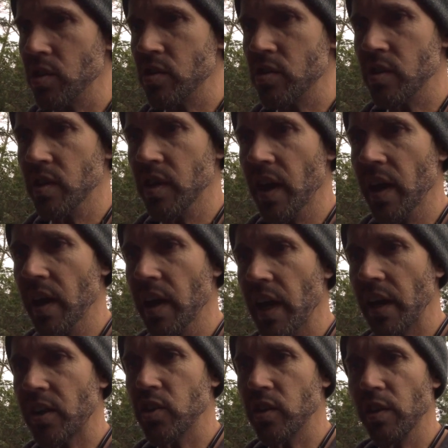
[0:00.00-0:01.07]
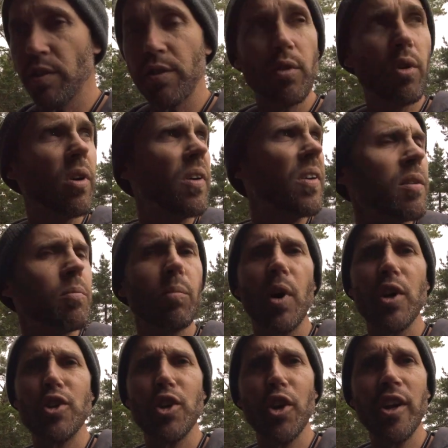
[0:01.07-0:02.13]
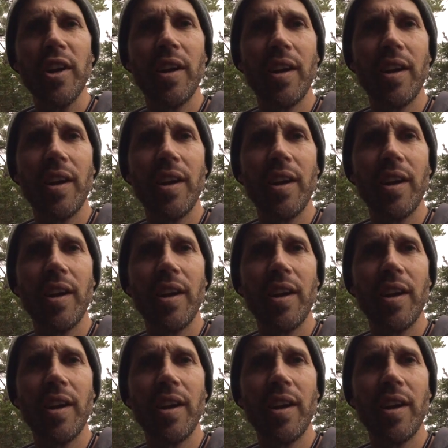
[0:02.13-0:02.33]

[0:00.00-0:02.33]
in action and thought. My turn.